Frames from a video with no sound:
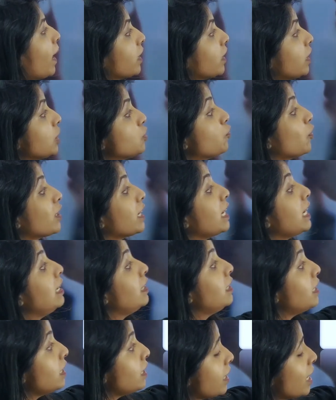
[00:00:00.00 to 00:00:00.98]
package for
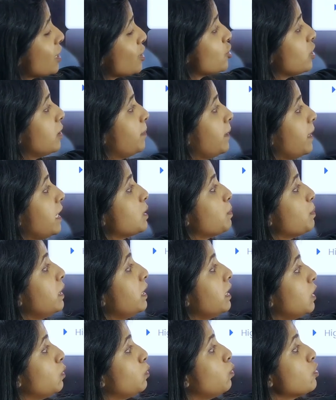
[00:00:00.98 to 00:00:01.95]
international
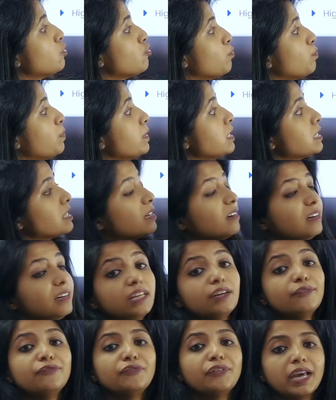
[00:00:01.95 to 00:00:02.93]
placement, it was rupees
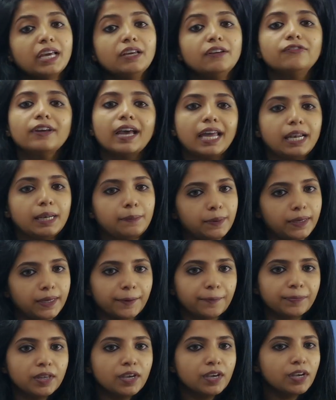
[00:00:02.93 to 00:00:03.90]
35
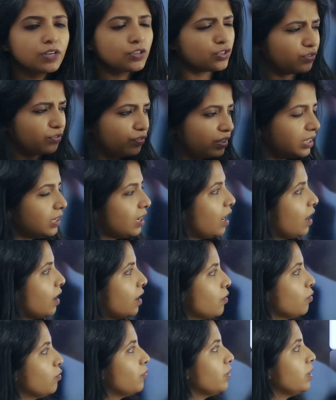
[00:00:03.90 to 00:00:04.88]
LPA. So we
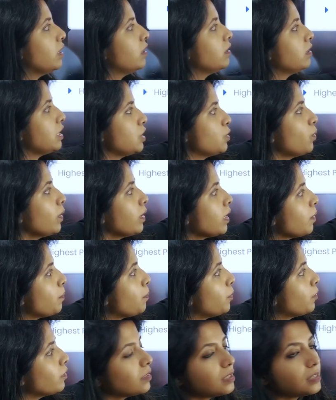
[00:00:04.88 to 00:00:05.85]
are over here. That's why I
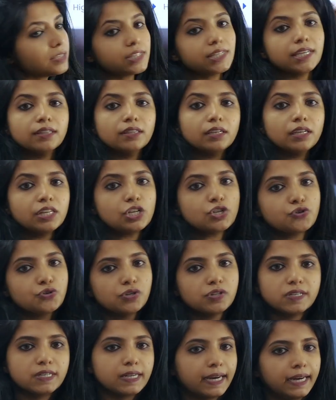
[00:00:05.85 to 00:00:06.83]
put this in the
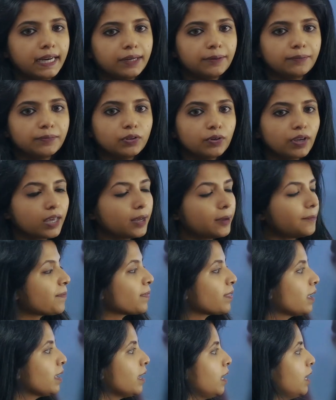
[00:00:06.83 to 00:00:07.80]
initial slide. Okay.
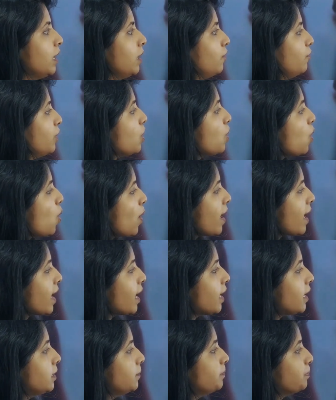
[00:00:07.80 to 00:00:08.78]
We go
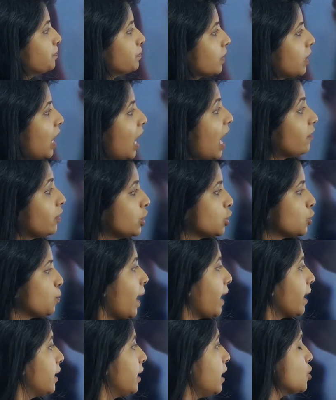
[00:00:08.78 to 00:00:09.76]
ahead Average
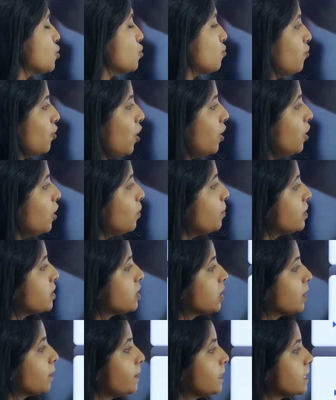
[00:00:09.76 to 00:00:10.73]
package for
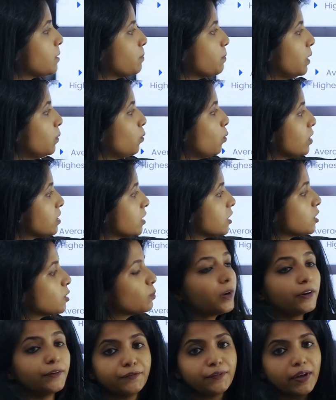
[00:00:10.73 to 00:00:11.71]
domestic placement was
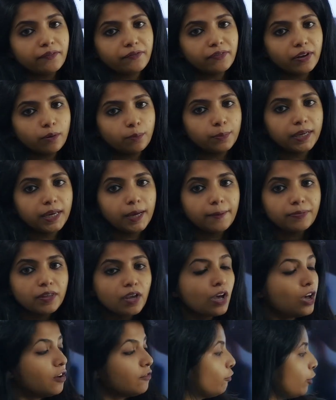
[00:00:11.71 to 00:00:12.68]
6.5 LPA.
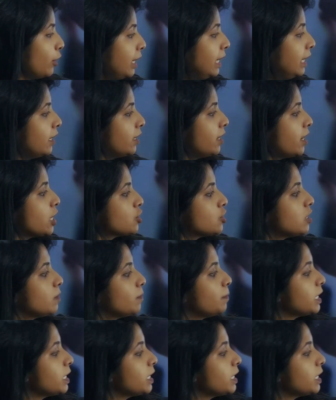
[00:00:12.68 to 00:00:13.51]
For international